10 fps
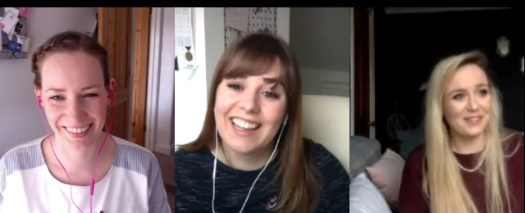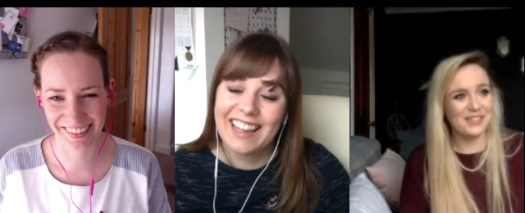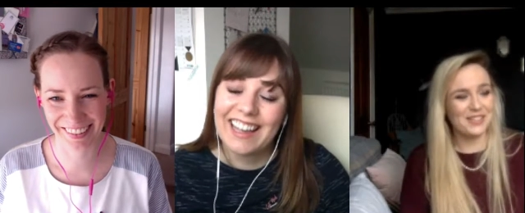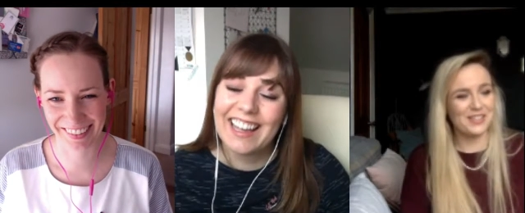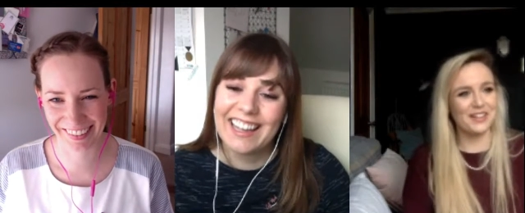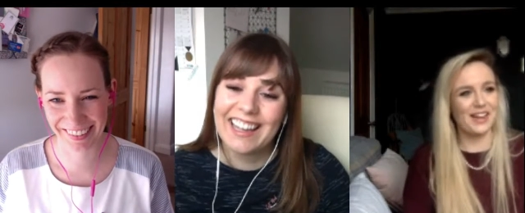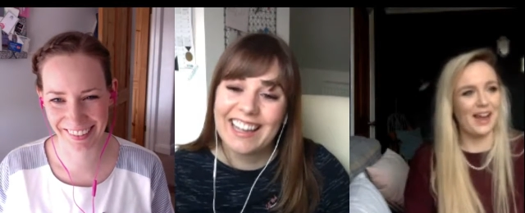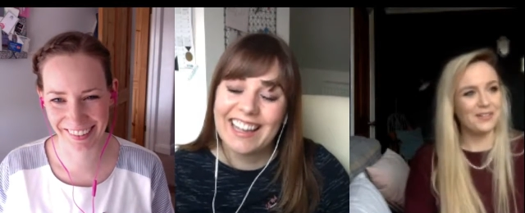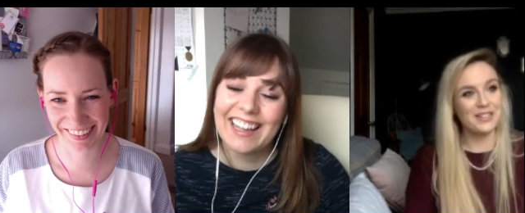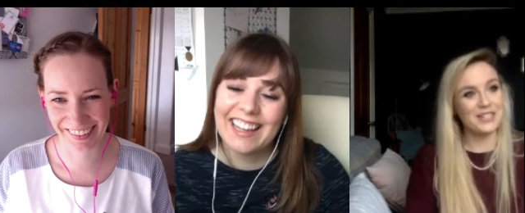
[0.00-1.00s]
Speaker 1: how did
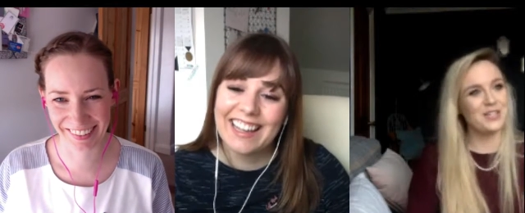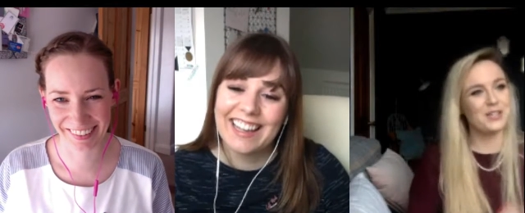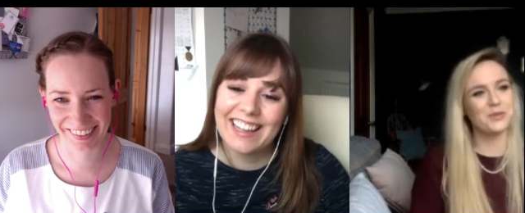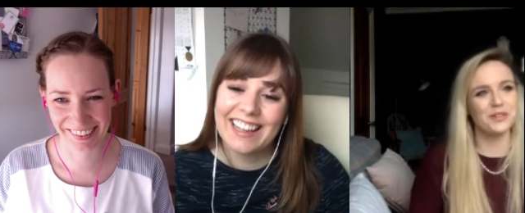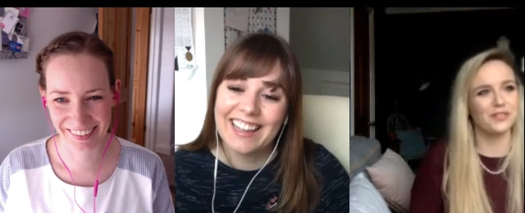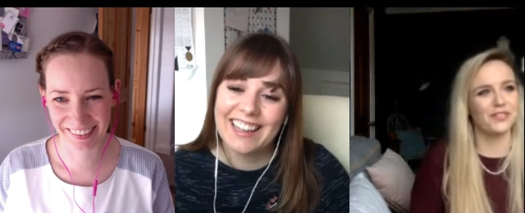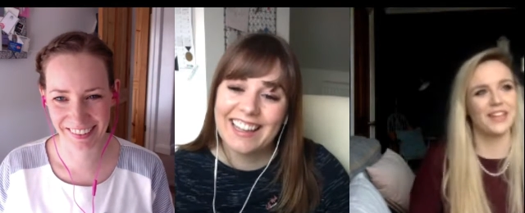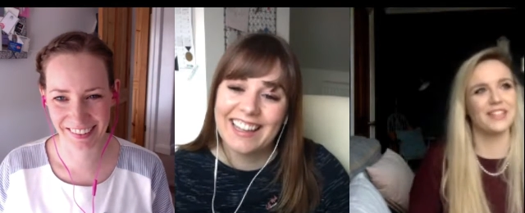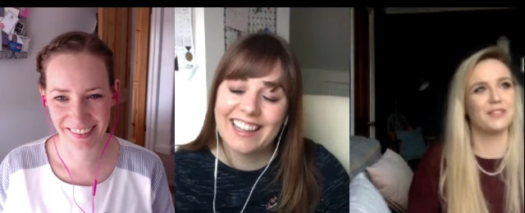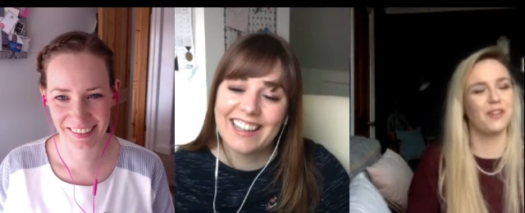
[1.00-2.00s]
how did you do all of
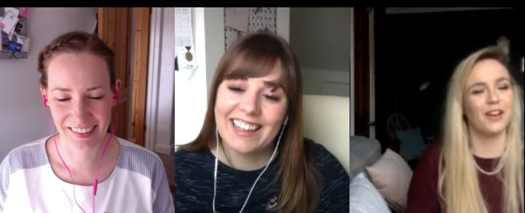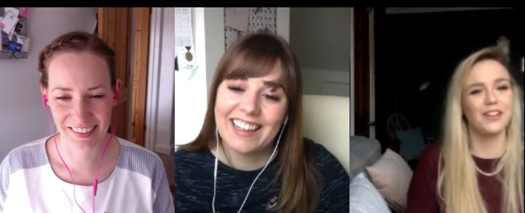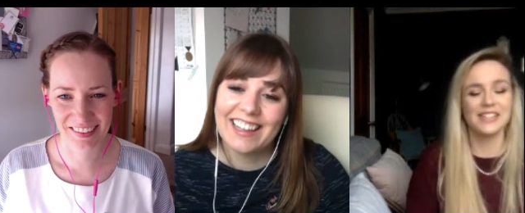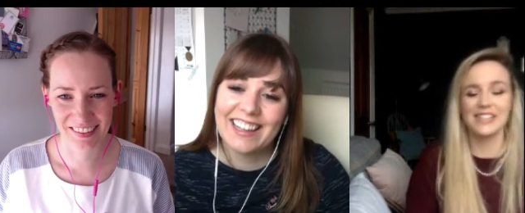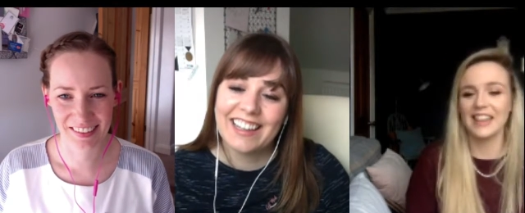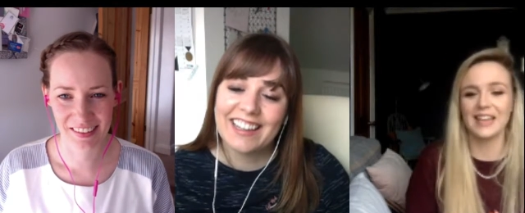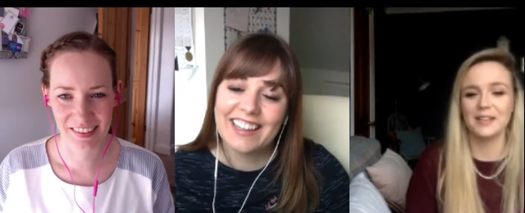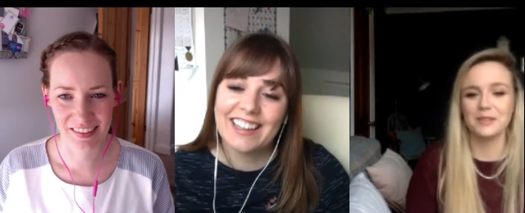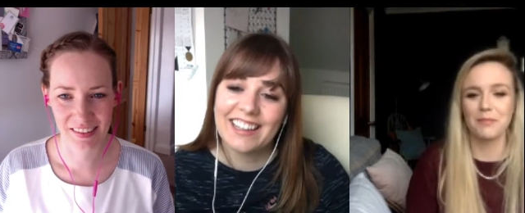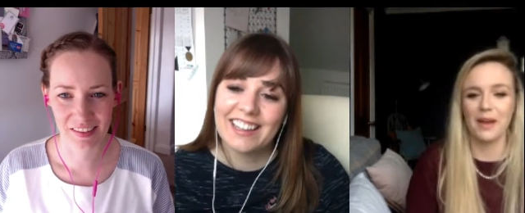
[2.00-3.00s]
this for under ten
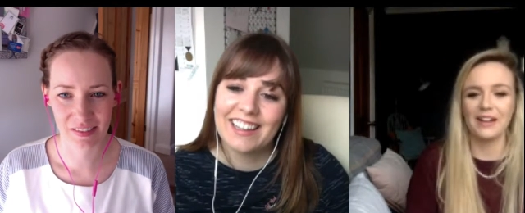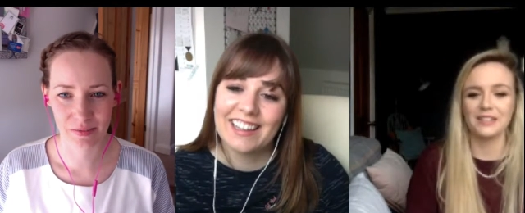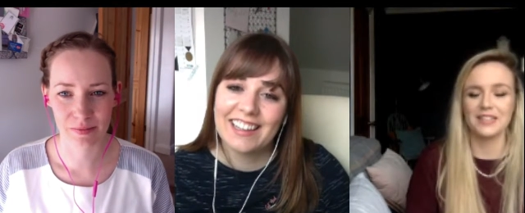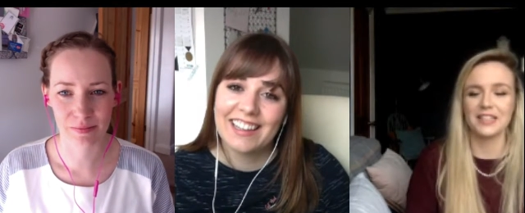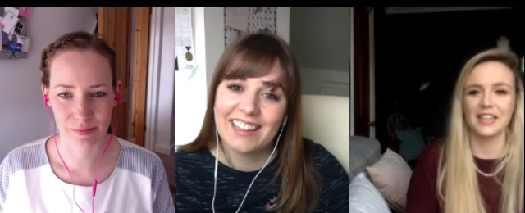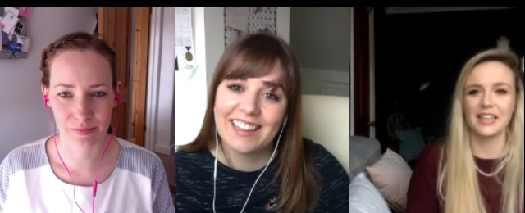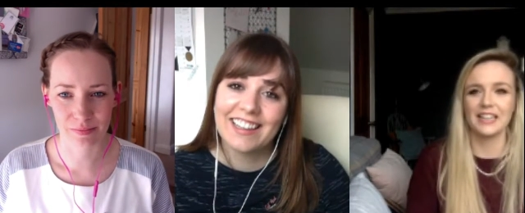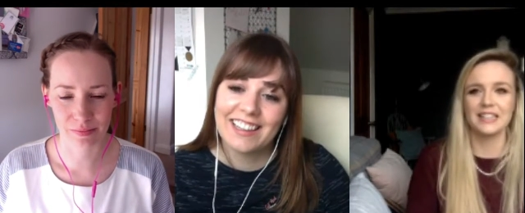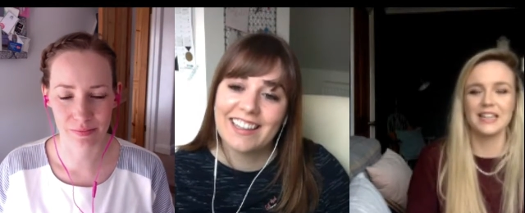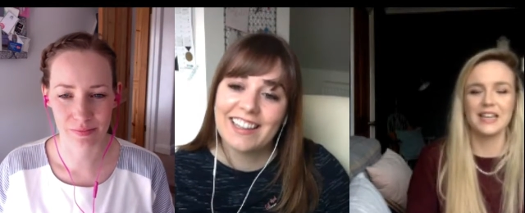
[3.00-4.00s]
thousand pounds? Like
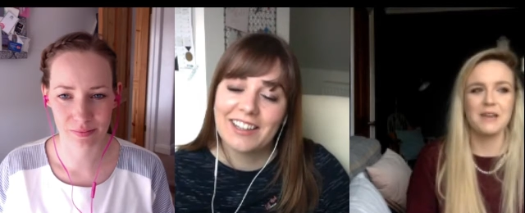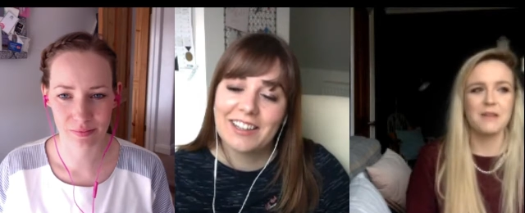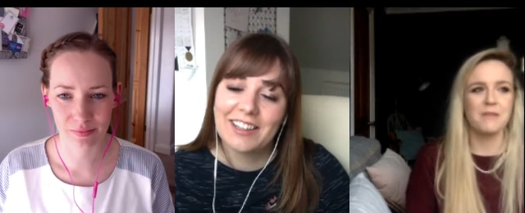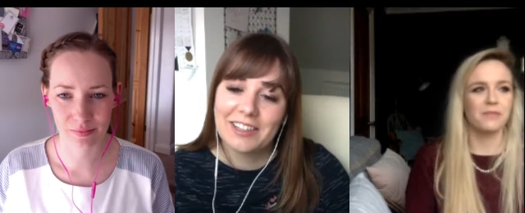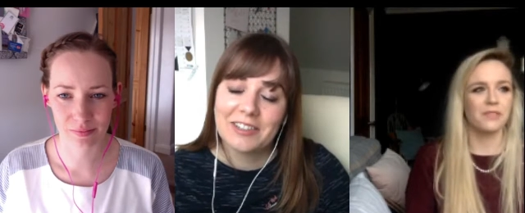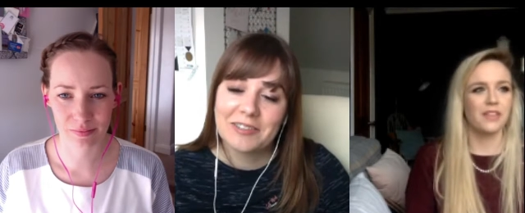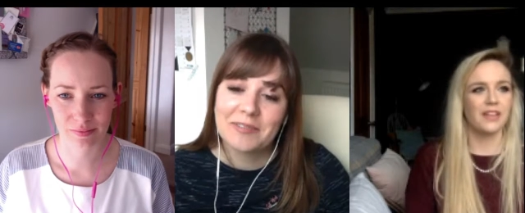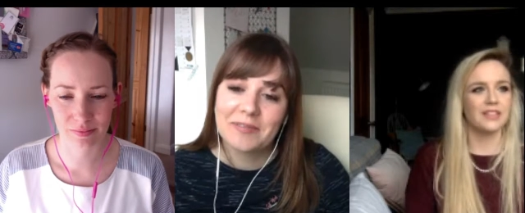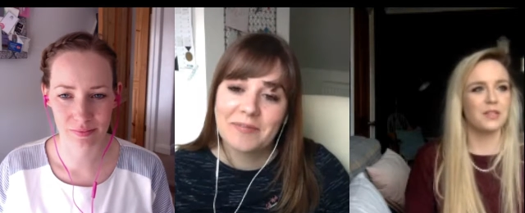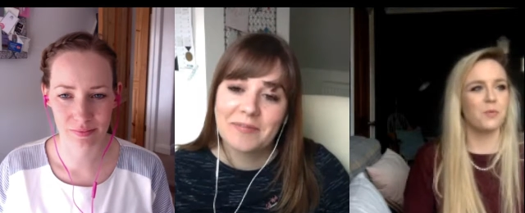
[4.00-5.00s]
it's
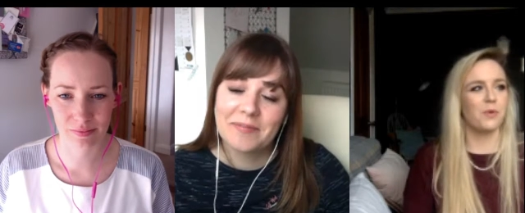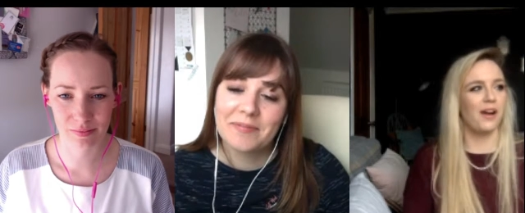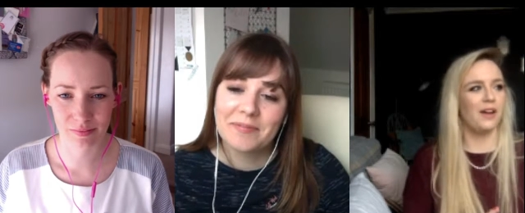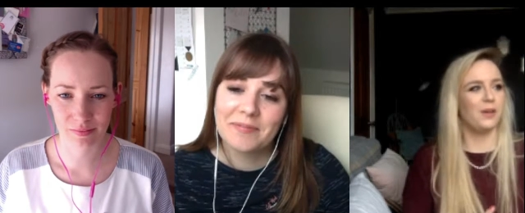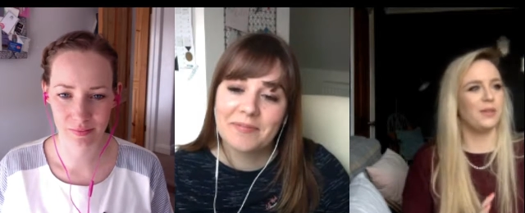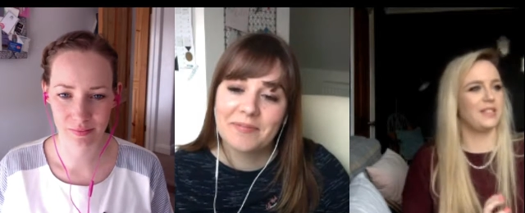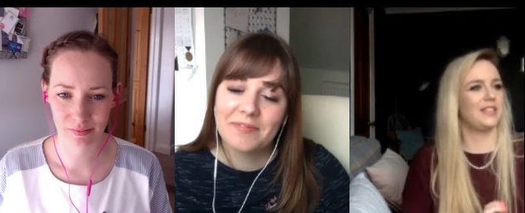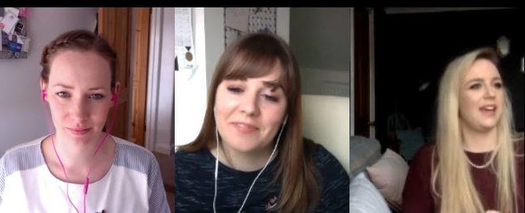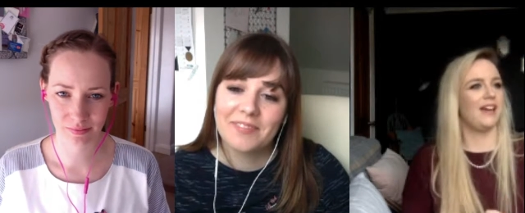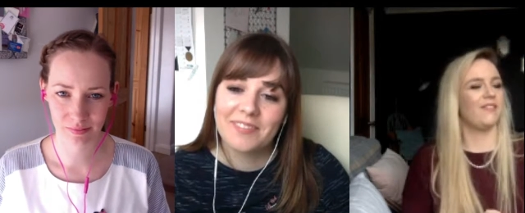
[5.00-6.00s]
that's the I always
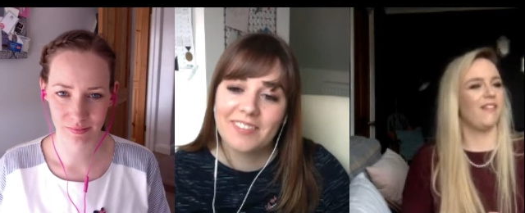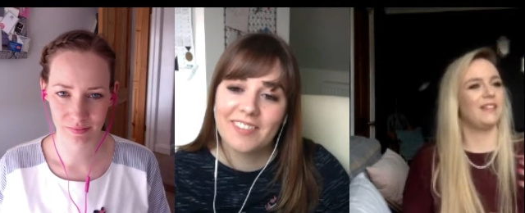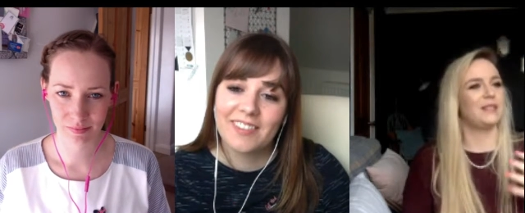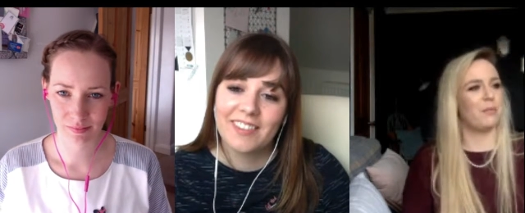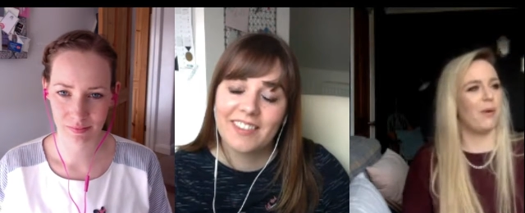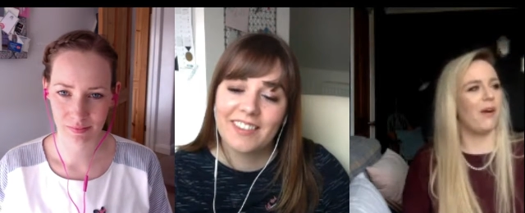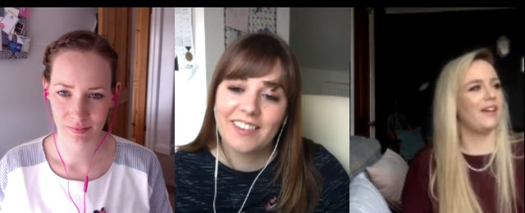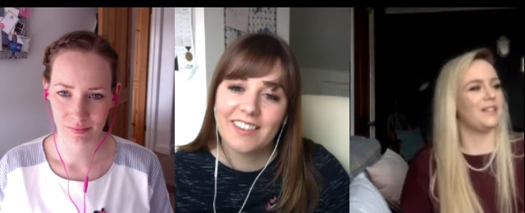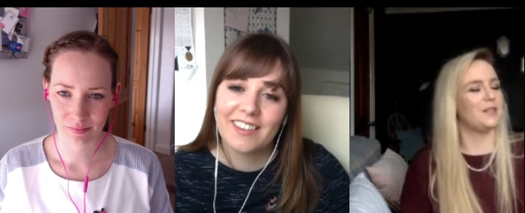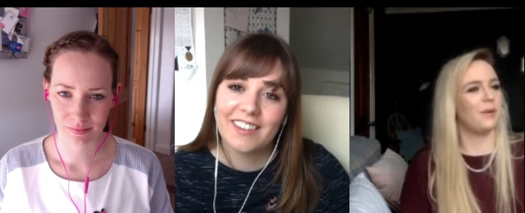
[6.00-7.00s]
get very
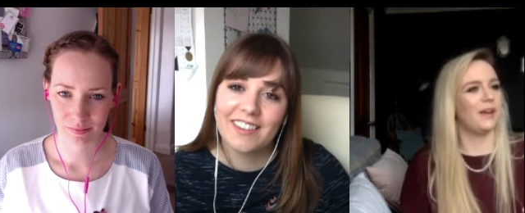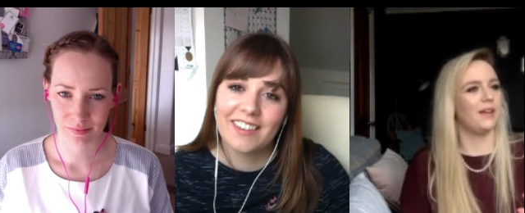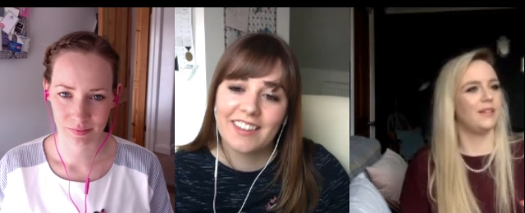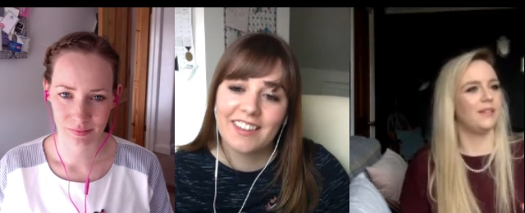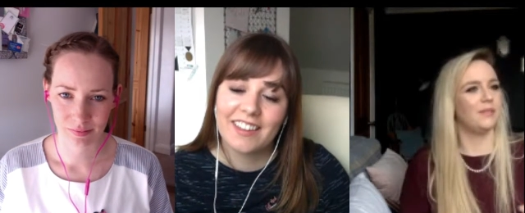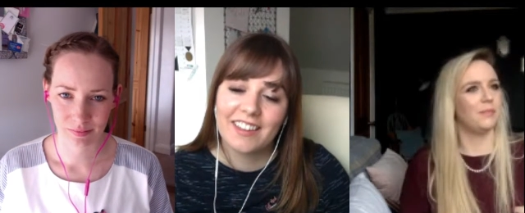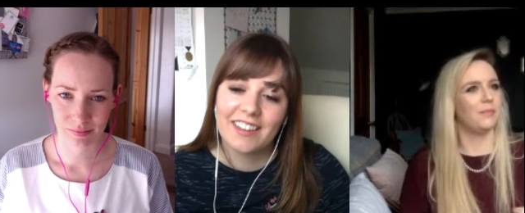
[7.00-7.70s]
surprised when